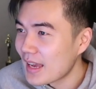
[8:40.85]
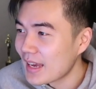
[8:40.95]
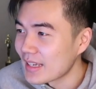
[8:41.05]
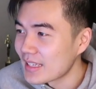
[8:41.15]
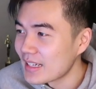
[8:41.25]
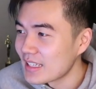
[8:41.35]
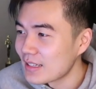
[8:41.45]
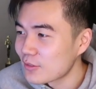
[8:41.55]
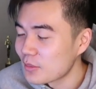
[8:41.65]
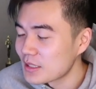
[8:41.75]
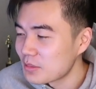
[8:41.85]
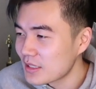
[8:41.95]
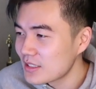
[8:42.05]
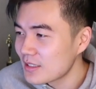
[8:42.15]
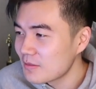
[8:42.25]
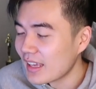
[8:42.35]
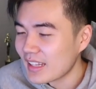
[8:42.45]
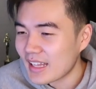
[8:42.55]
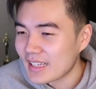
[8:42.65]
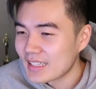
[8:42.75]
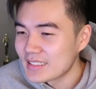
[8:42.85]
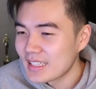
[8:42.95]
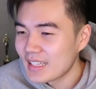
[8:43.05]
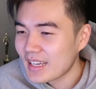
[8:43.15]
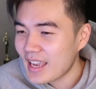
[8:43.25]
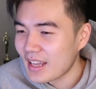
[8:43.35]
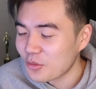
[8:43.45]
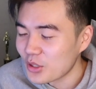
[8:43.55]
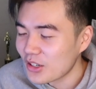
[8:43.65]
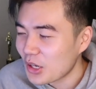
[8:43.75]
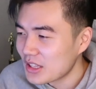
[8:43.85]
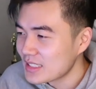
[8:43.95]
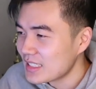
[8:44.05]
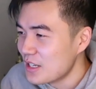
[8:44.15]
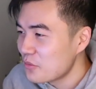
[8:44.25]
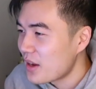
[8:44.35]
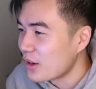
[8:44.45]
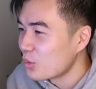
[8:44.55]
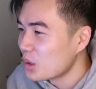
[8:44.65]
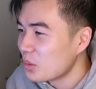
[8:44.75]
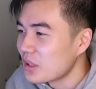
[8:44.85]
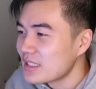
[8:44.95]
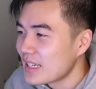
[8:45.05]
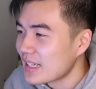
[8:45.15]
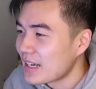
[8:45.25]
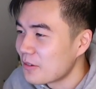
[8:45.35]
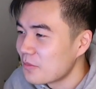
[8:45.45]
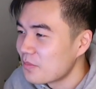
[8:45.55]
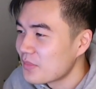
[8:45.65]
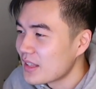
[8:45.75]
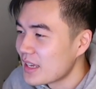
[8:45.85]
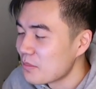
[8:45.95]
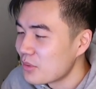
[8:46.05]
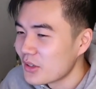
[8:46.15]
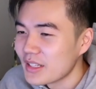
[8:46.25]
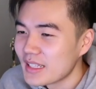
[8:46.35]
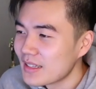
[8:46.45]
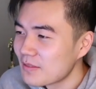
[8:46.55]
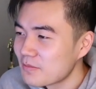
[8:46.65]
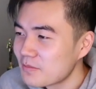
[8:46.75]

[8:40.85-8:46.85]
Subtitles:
at getting in for Best Picture. And like I said, I can't reiterate this enough. I really want to take it out and put it in.